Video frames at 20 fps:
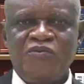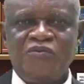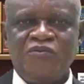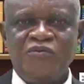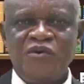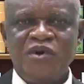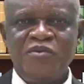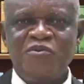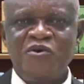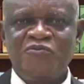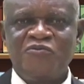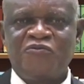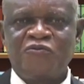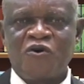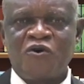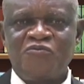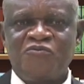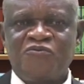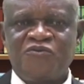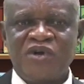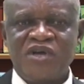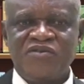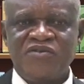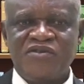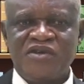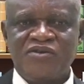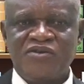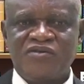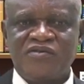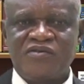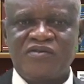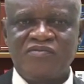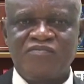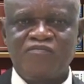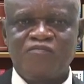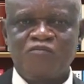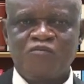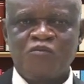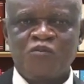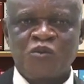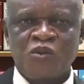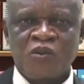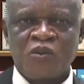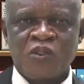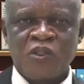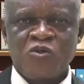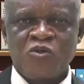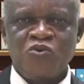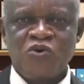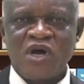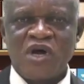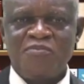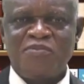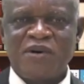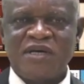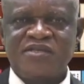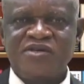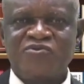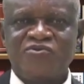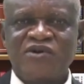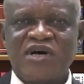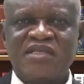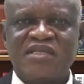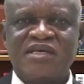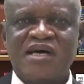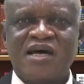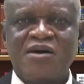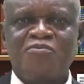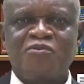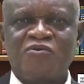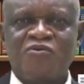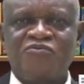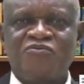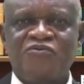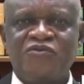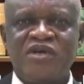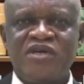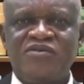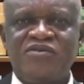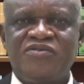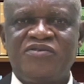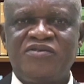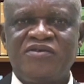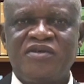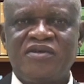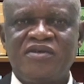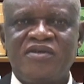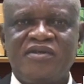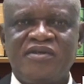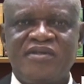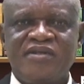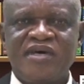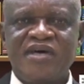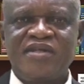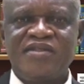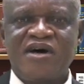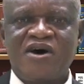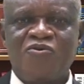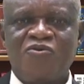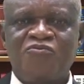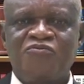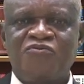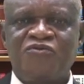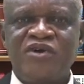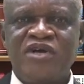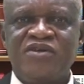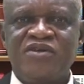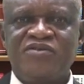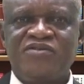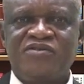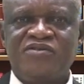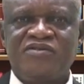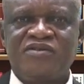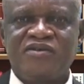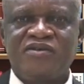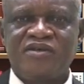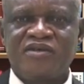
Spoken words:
We move from phrases to a particular type of phrase, the noun phrase.